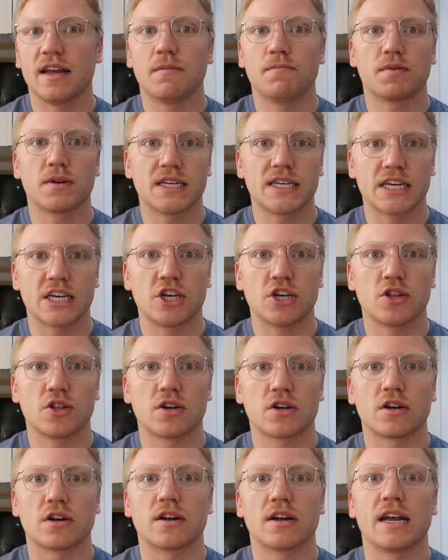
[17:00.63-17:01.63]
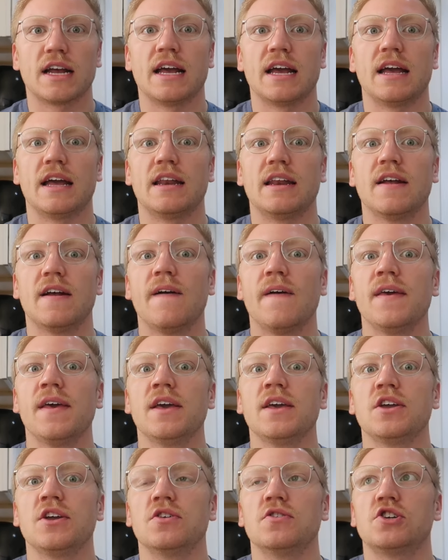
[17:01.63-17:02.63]
and particular and
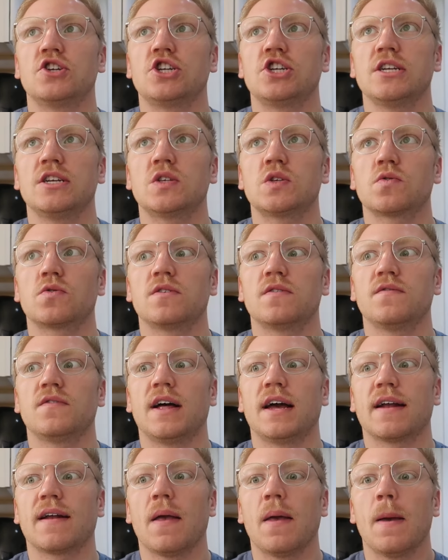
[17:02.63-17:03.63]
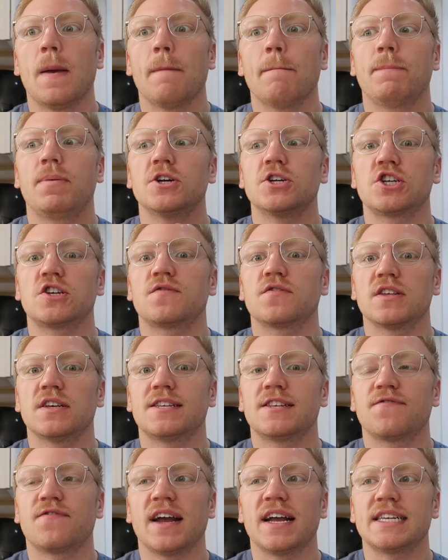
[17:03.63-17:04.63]
you know, she sort of like pushed for
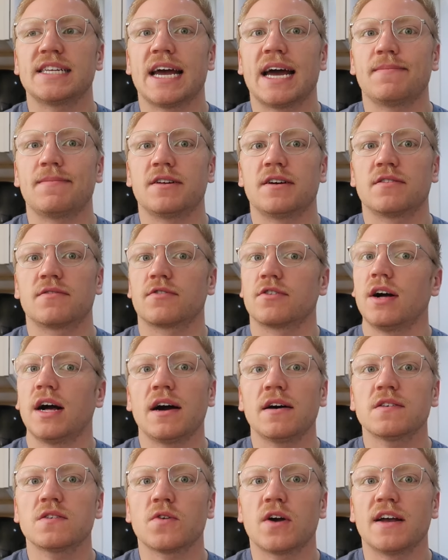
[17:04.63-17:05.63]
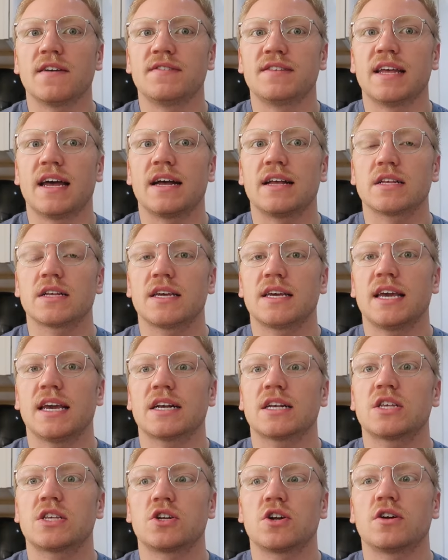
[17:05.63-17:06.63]
this fight to happen on The Real Housewives that
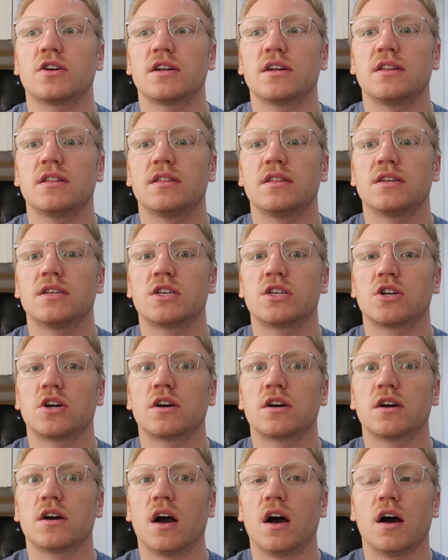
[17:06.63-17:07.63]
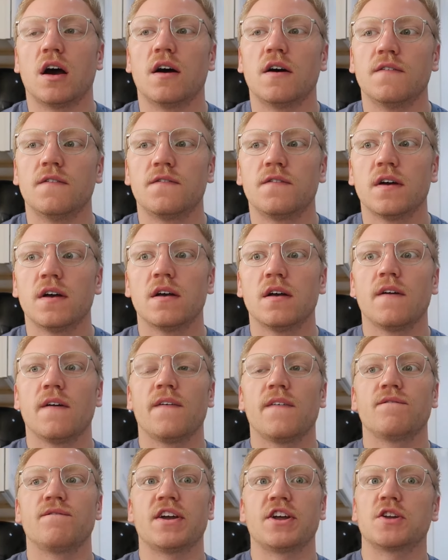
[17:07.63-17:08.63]
kick-started the start of
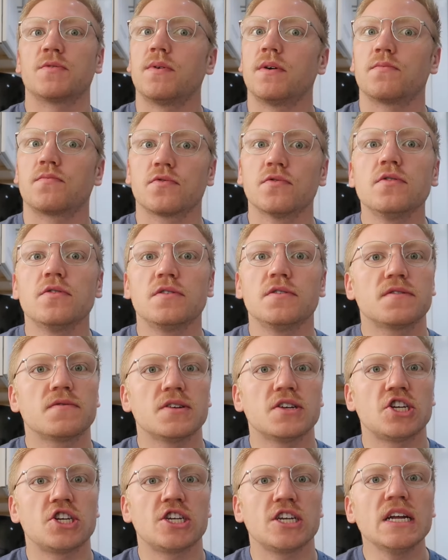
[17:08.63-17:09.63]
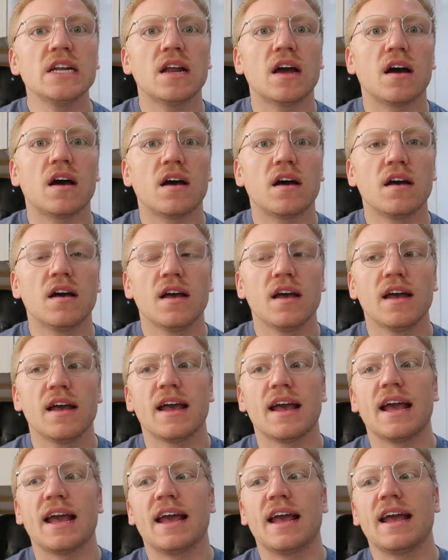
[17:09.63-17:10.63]
Vanderpump Rules with Scheana
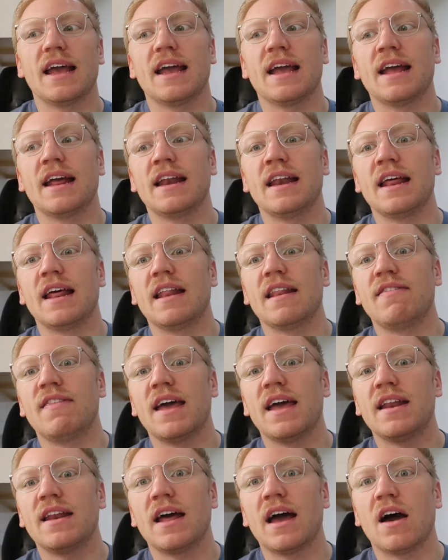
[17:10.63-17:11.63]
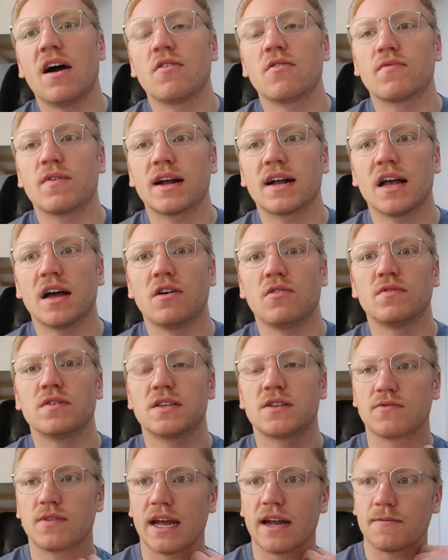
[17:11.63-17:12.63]
and then how Raquel
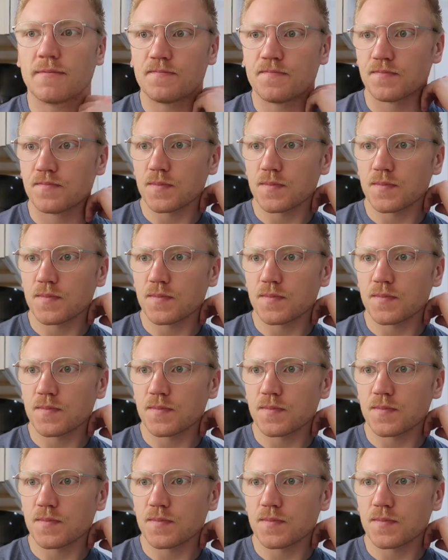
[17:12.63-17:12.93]
was like